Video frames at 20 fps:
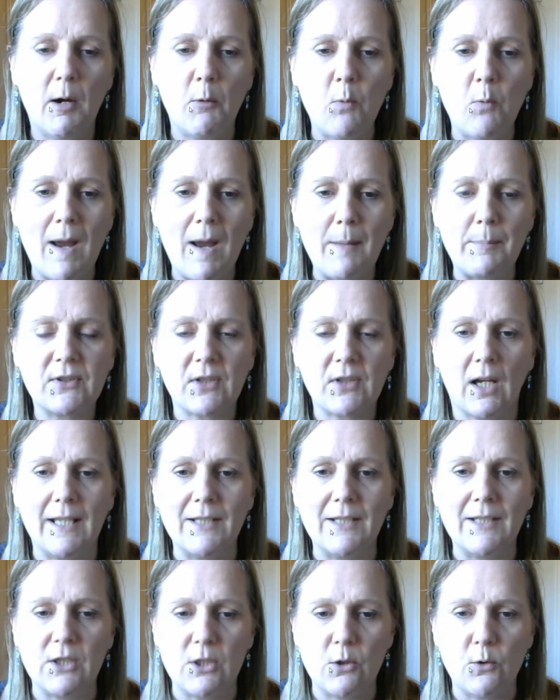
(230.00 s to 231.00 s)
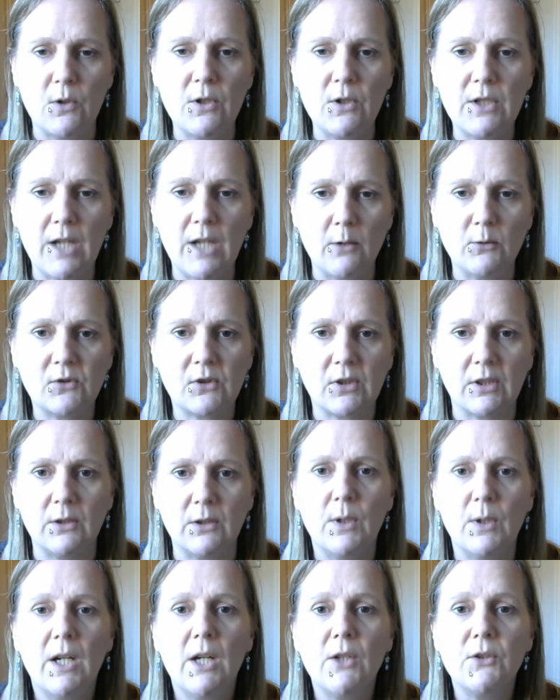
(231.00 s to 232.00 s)
website that you can go
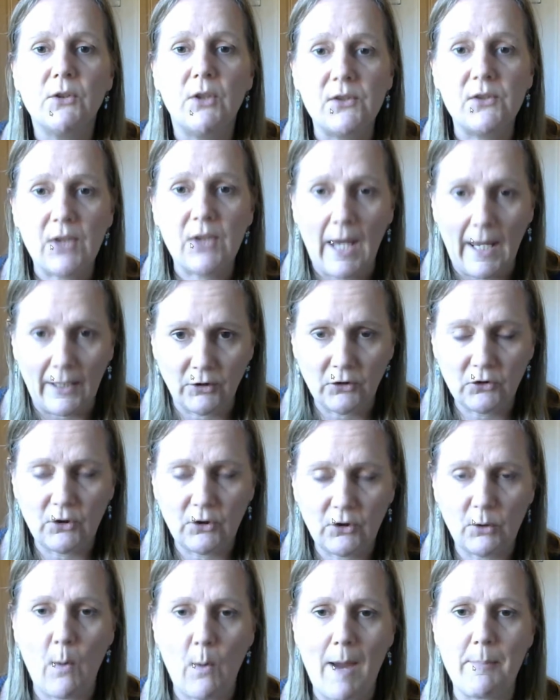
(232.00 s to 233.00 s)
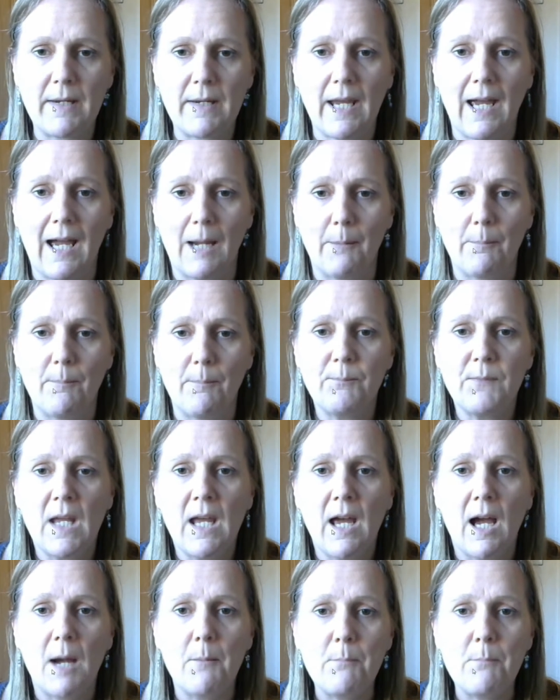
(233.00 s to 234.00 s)
to test your webcam
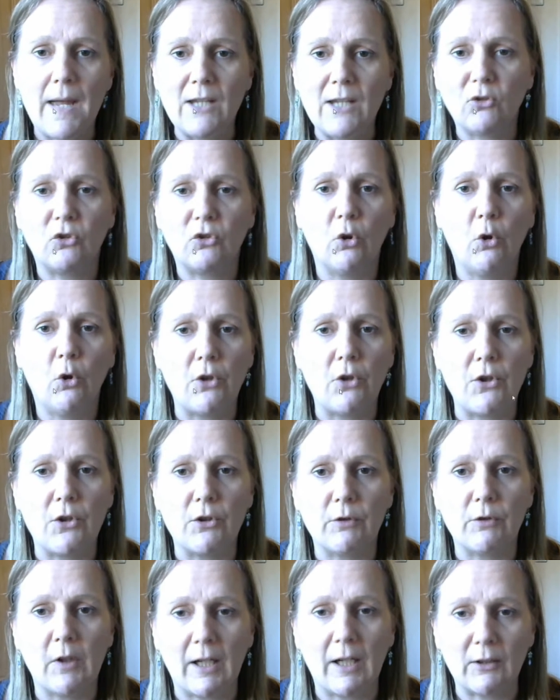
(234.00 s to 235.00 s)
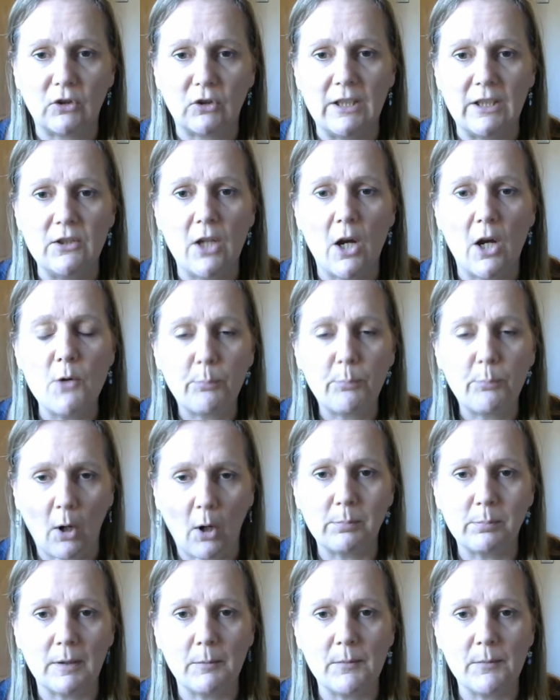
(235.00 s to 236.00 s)
and make sure that there are actually no
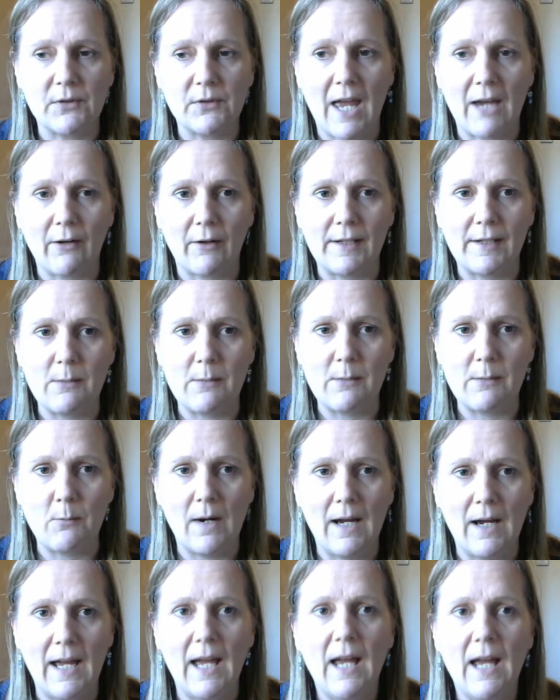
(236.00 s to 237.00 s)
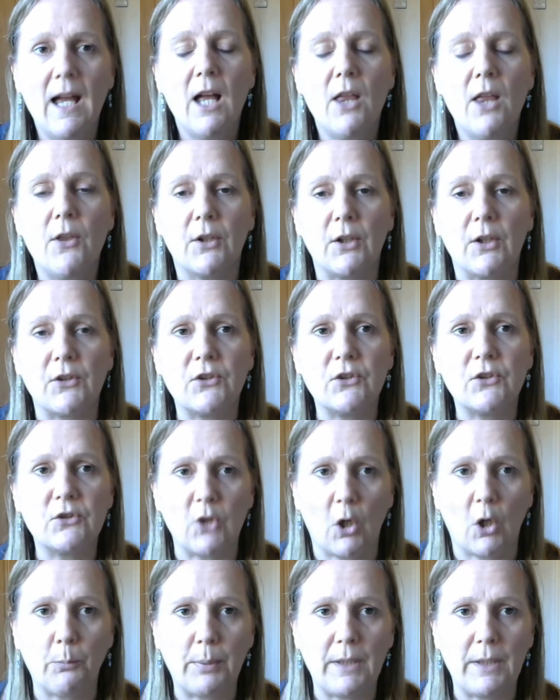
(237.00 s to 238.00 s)
problems there anywhere that are
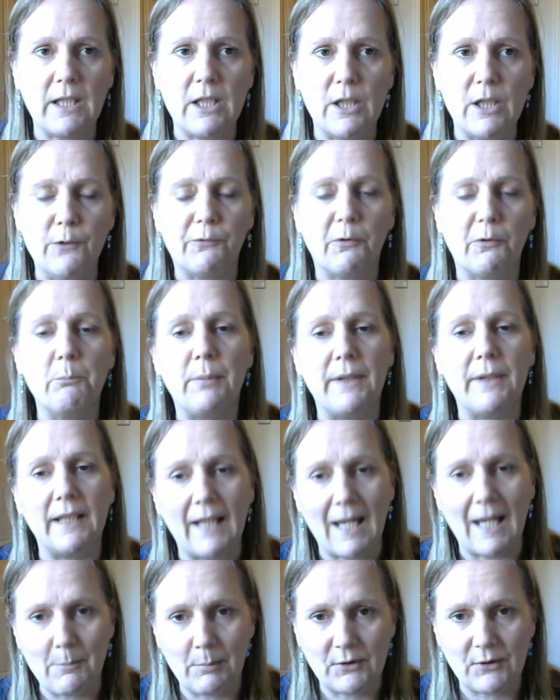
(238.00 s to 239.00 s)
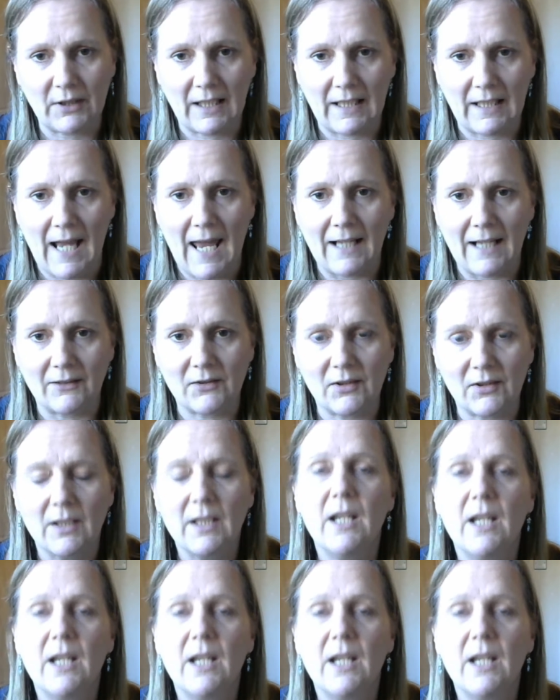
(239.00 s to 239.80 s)
stopping you from being able to connect.